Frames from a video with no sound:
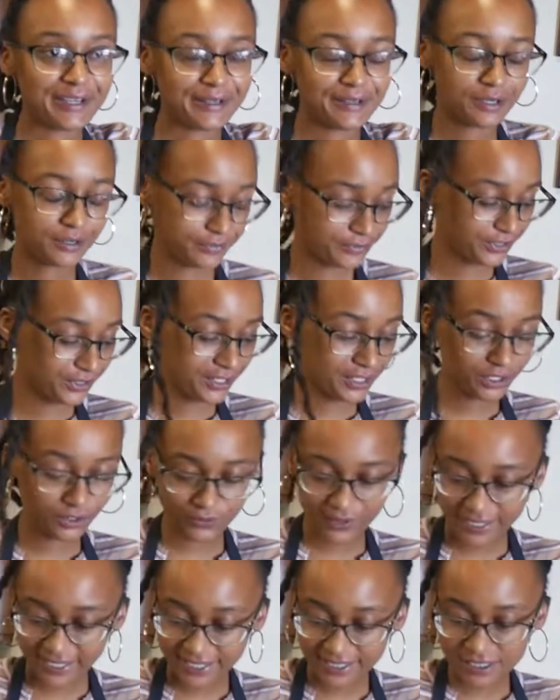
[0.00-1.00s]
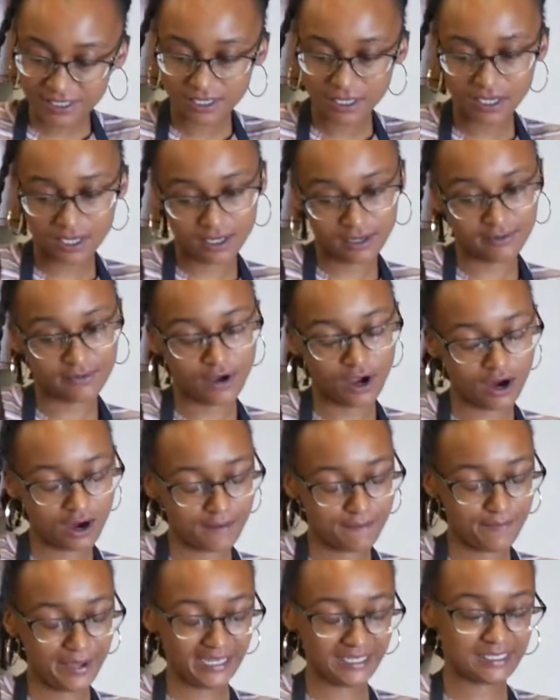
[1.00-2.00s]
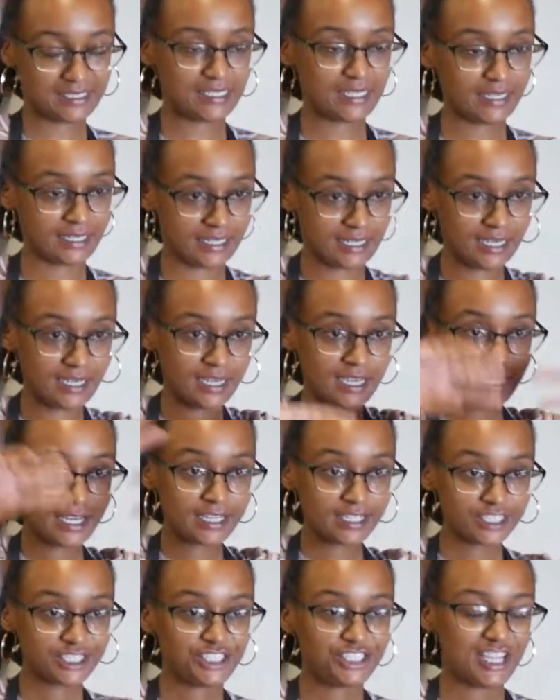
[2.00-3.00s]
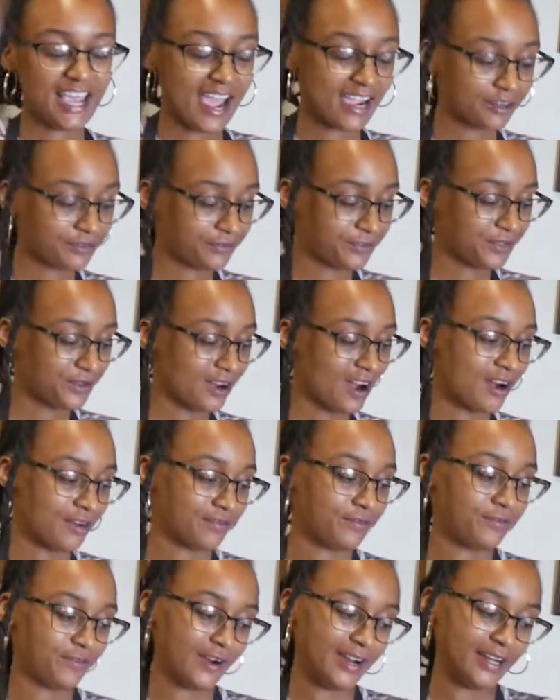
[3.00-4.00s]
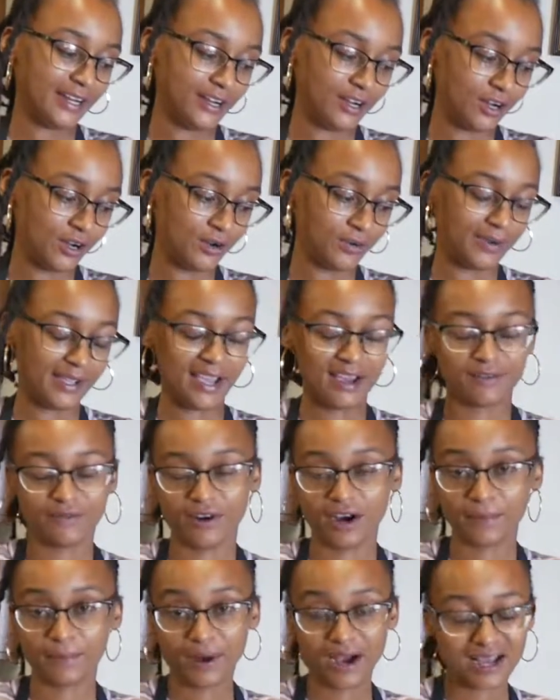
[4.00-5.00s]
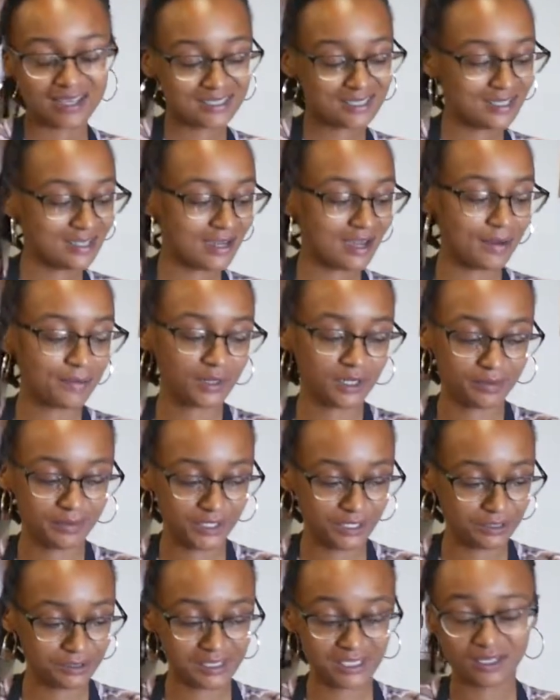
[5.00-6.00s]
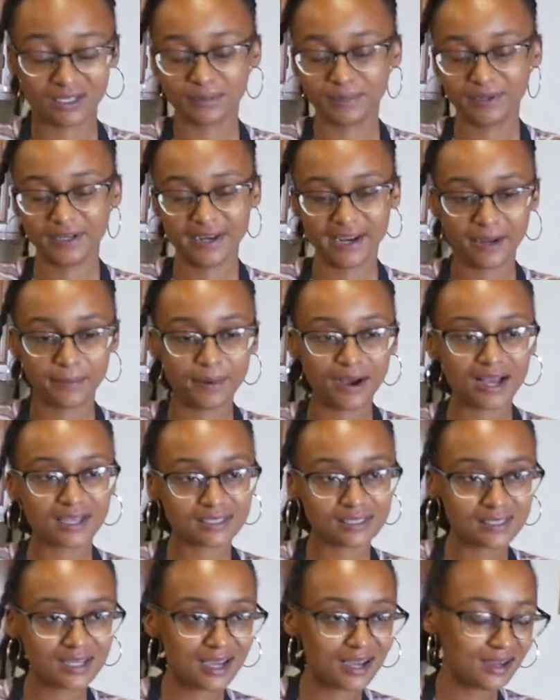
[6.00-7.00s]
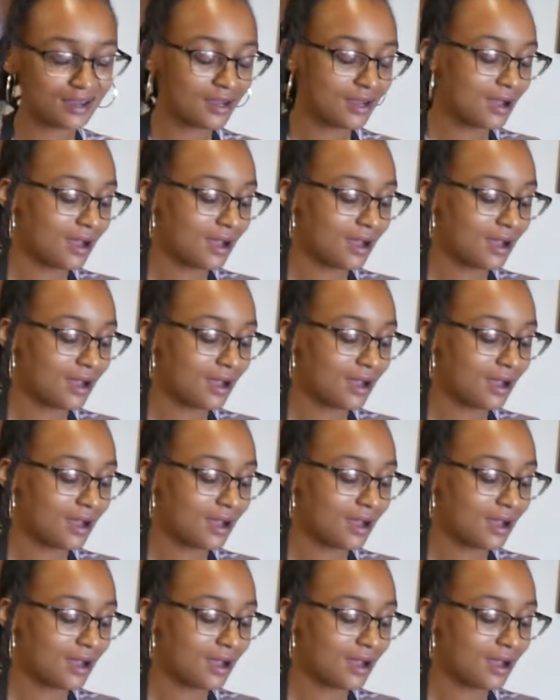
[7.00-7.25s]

For the ingredients of our basic jackfruit Alfredo, we have our pasta. I'm gonna be using a penne pasta.